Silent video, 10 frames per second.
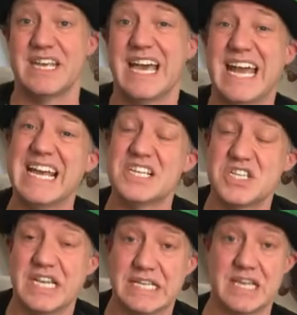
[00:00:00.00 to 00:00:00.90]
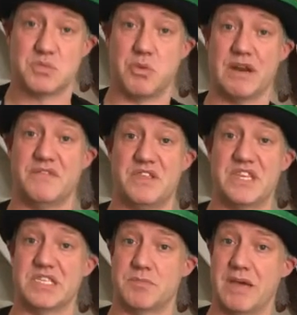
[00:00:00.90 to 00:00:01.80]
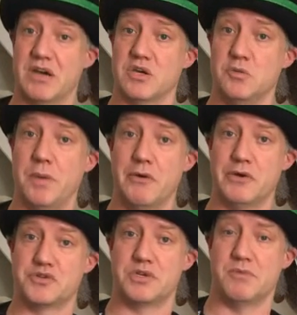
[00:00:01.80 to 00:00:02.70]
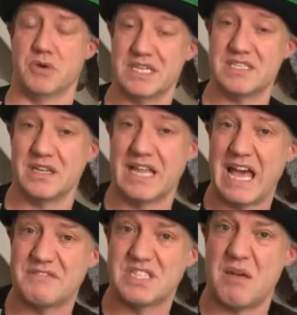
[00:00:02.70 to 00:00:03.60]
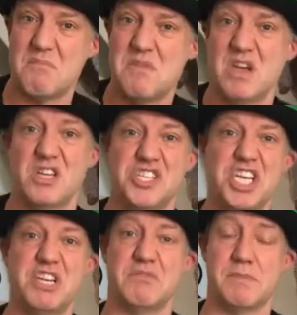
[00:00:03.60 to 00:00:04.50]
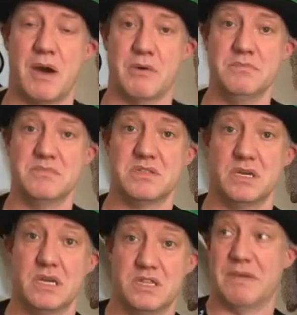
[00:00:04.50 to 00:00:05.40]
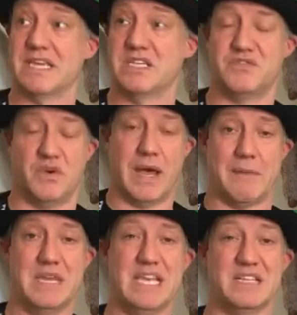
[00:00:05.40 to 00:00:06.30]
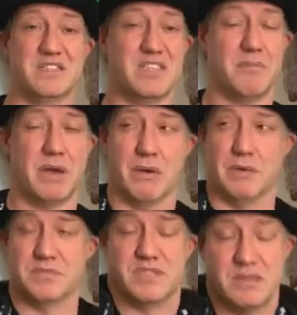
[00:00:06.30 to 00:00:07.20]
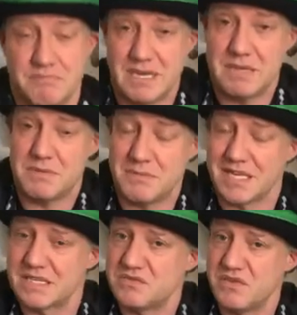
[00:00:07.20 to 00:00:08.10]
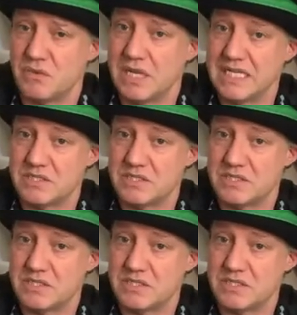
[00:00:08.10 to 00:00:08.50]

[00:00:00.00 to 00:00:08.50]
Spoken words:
and actually that's one of the things about a good poetry book, is it will have some cheery poems that make us feel happy, and some poems that maybe make us feel a little